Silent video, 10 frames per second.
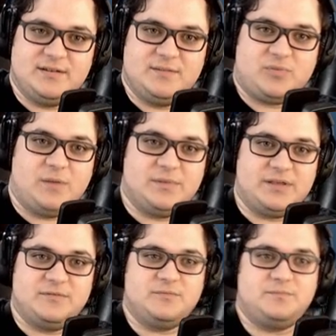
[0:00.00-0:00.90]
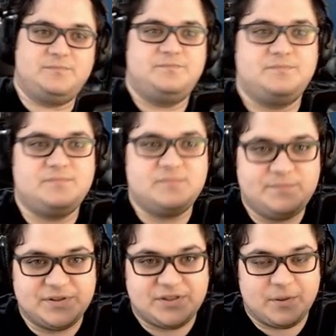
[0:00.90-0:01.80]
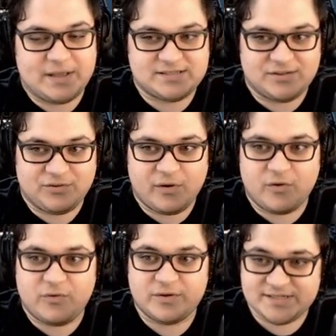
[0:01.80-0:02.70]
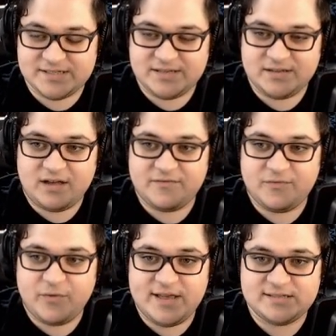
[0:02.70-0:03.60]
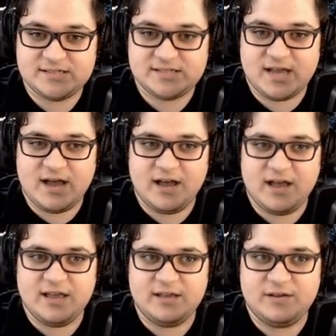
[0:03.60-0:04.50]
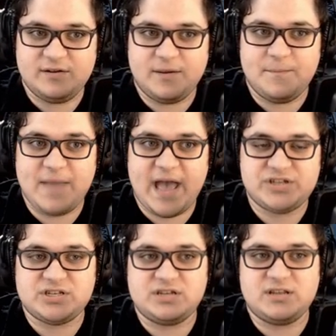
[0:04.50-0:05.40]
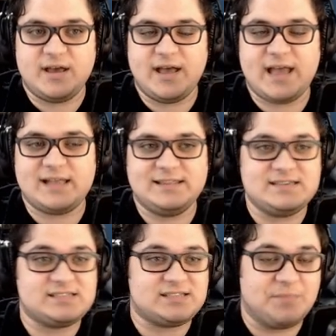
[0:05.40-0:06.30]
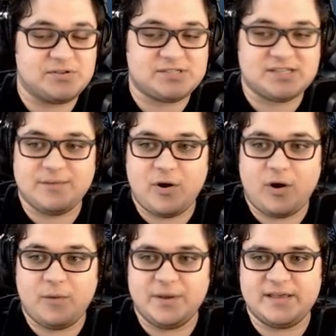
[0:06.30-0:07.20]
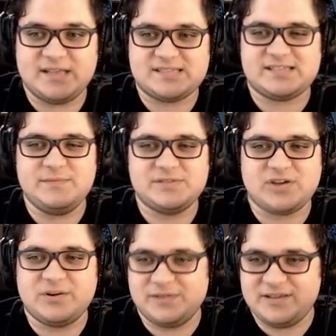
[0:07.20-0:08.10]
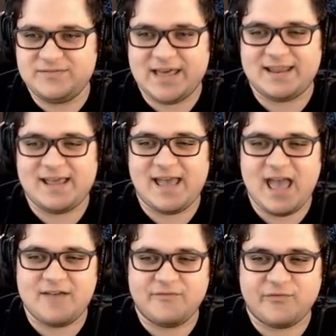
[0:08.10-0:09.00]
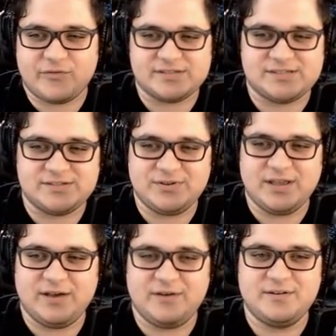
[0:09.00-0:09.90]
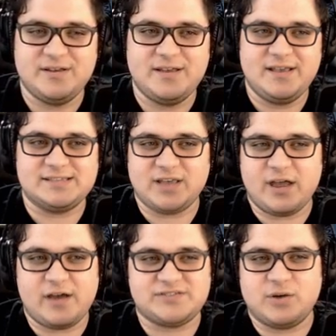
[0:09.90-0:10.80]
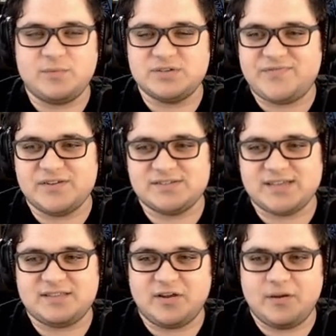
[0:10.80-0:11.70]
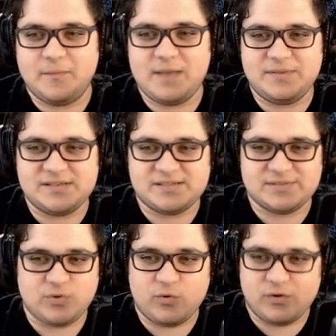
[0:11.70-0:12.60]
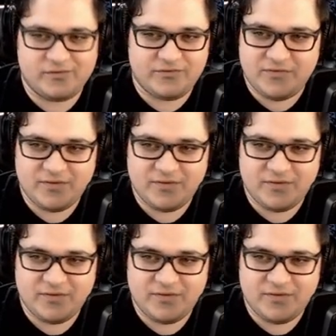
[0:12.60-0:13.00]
probably put their bets on the wrong horses in a lot of ways. I imagine at least most of them are, but it seems hard to believe that every studio is layoffs. It almost feels like there might be some sort of